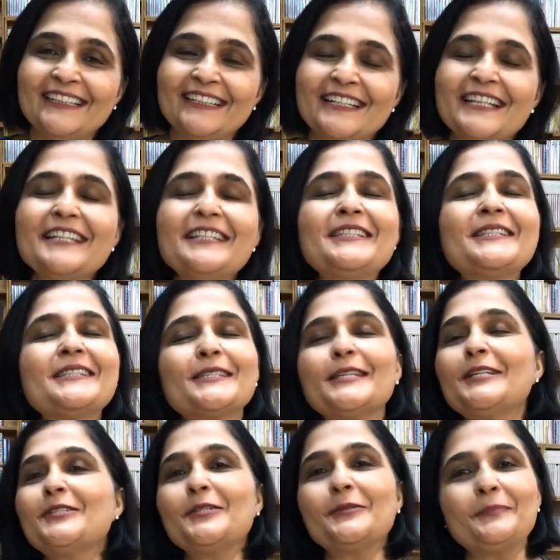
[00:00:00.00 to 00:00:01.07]
It's
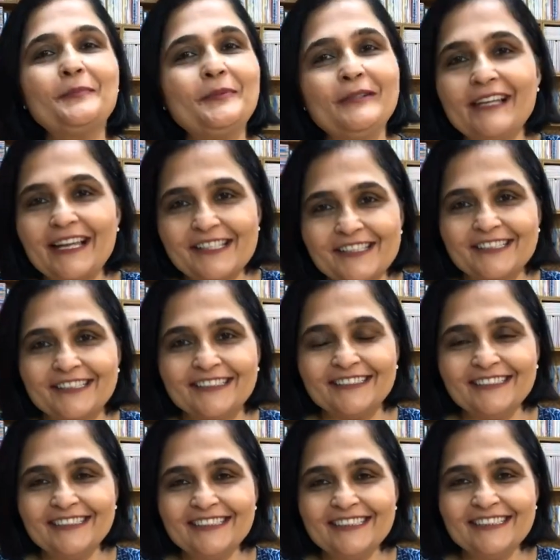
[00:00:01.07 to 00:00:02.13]
such a pleasure
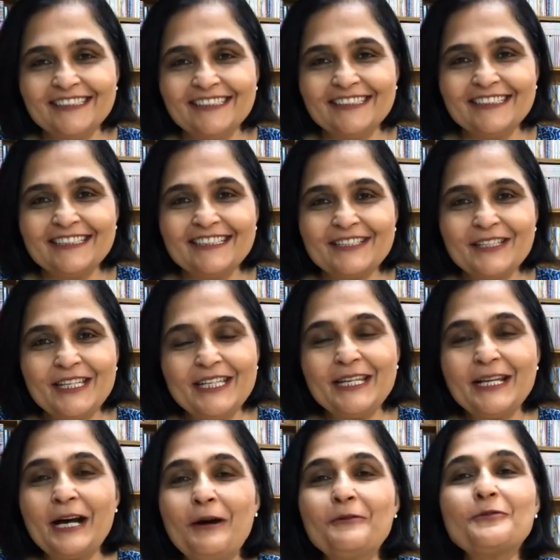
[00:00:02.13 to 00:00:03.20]
reading
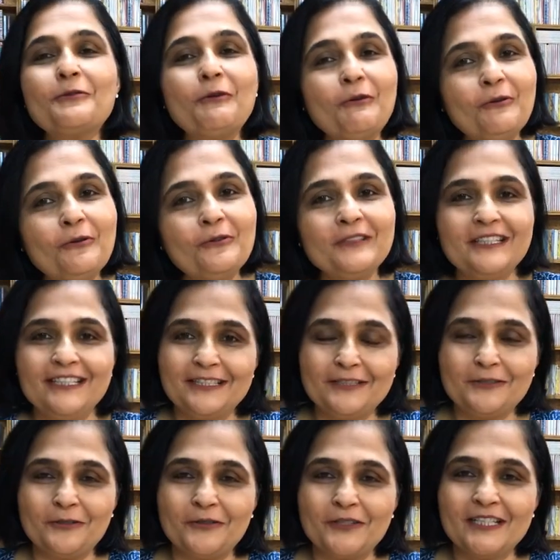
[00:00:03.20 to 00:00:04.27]
out all these
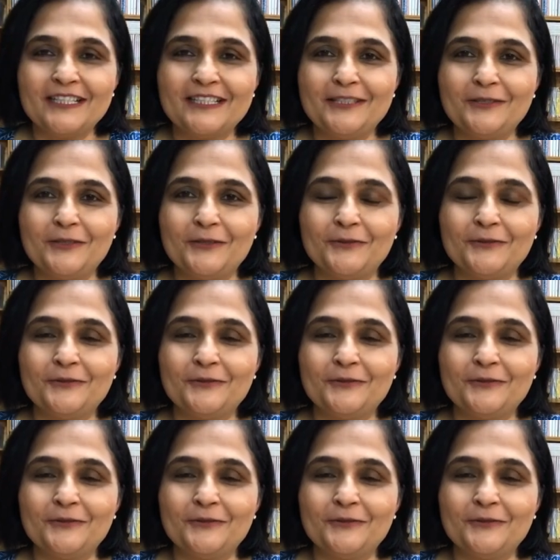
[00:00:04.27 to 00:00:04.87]
stories to you.